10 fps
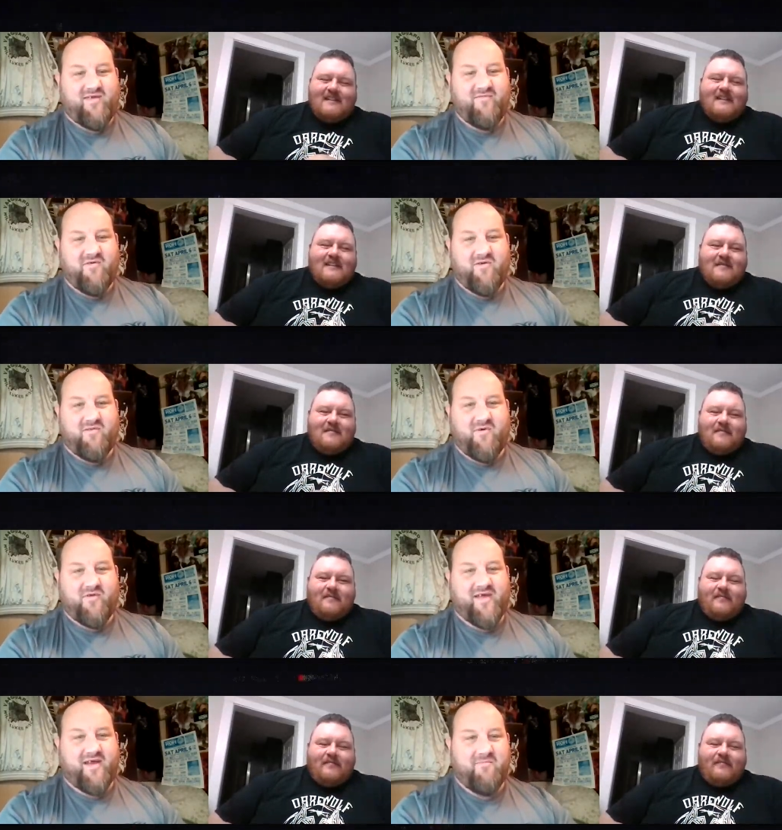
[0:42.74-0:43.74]
Speaker 1: even though we were
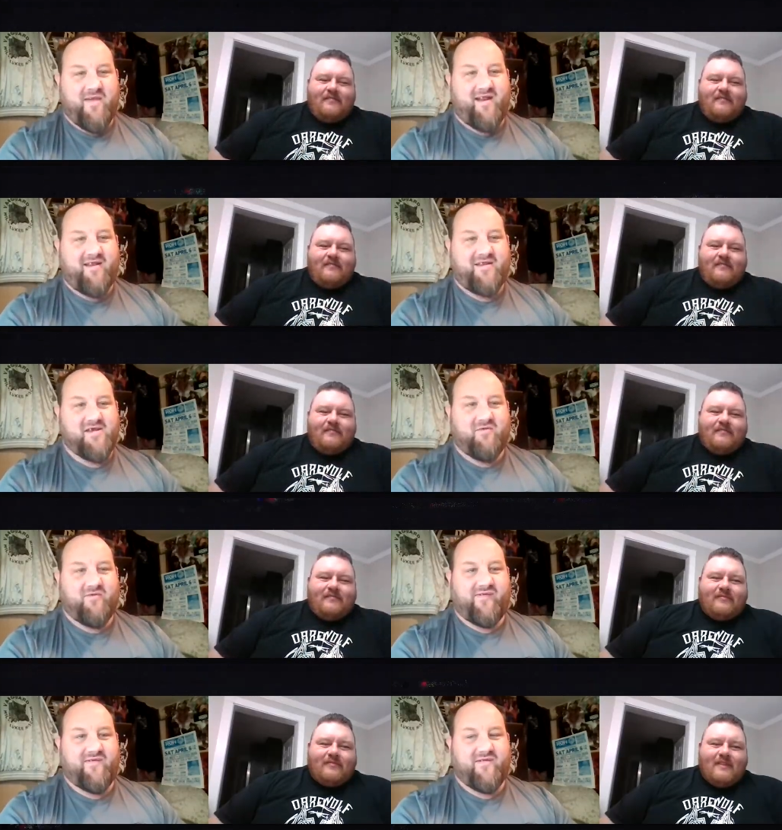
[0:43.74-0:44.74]
both kind of mad at each
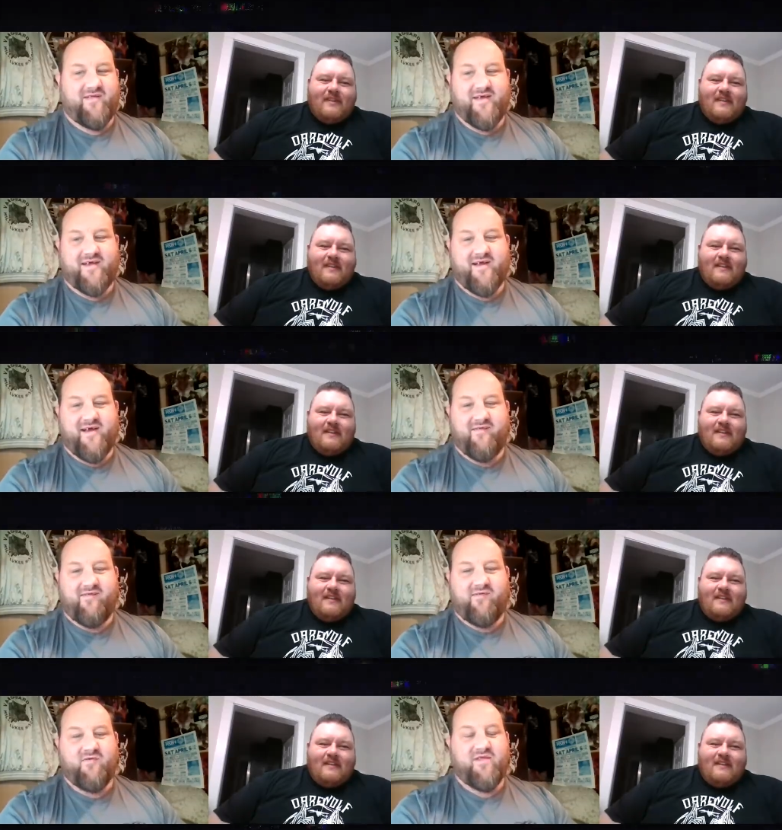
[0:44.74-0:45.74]
other, we still like uh,
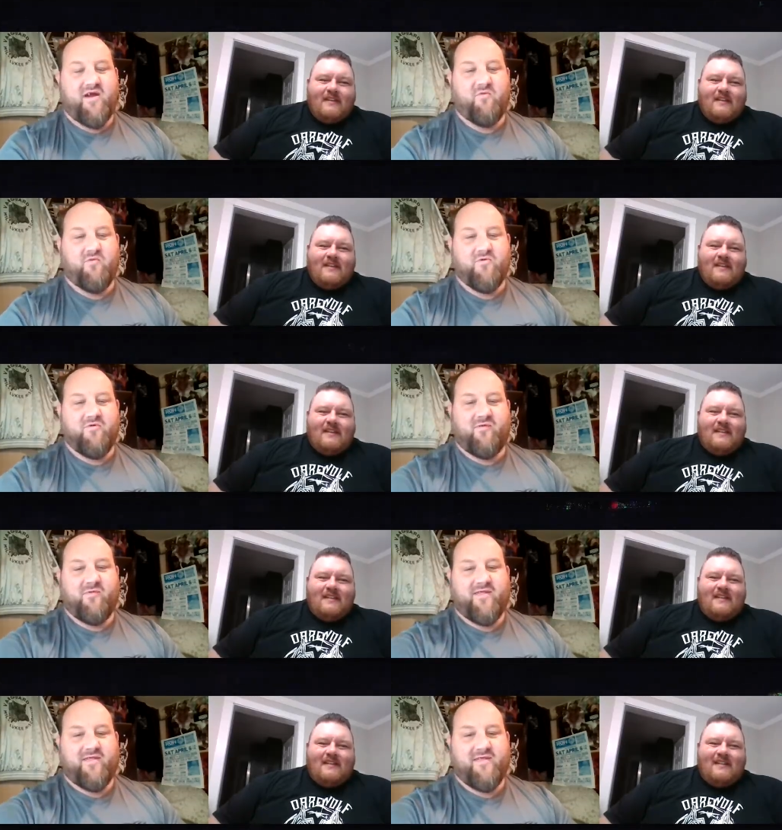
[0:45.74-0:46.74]
soothed our
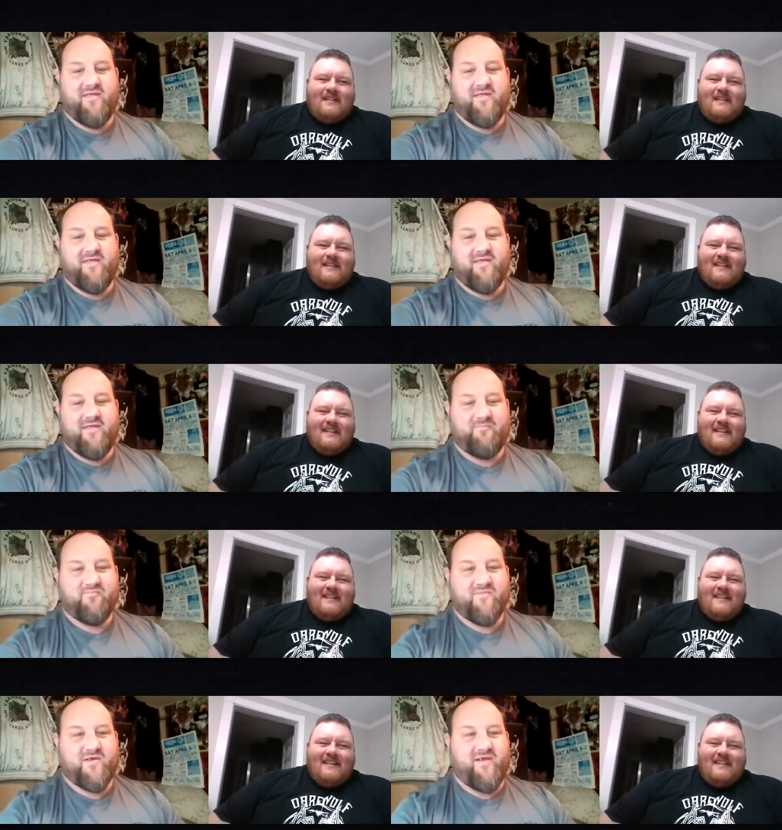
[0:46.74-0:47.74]
wounds with the
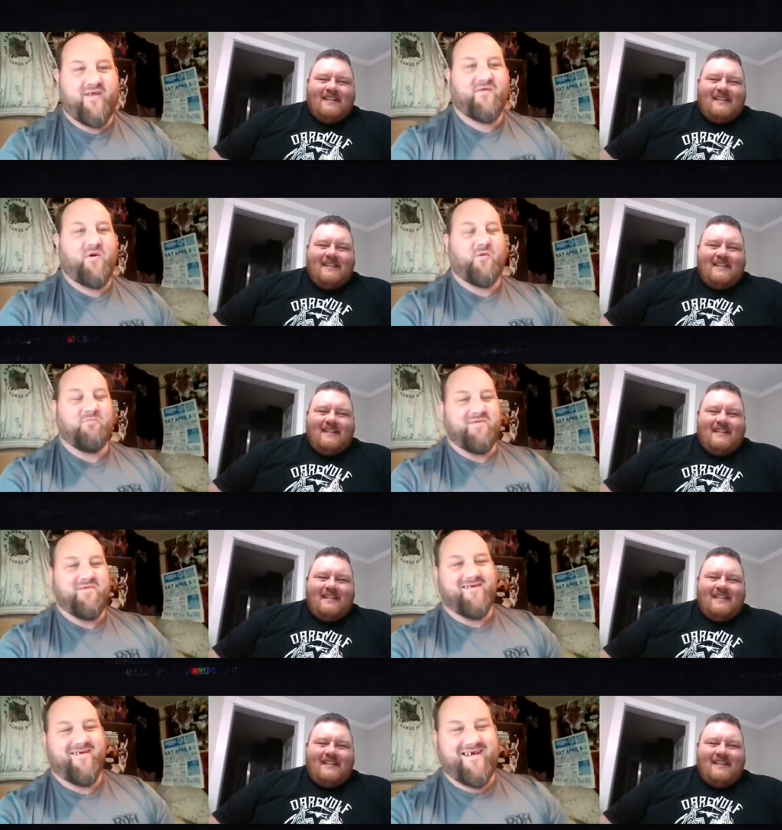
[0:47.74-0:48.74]
um, nice cold
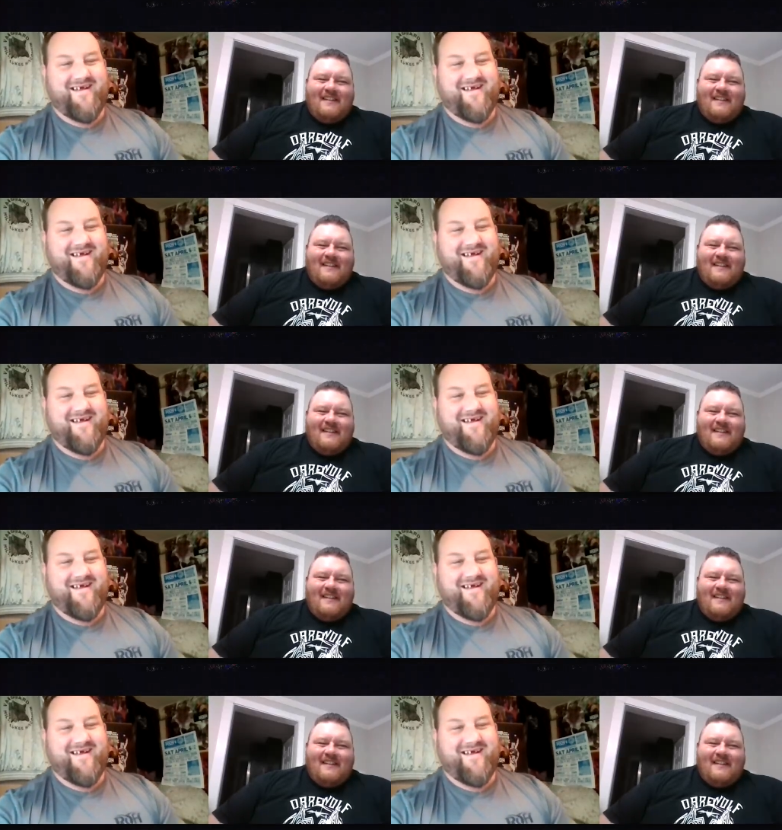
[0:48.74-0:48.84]
beer.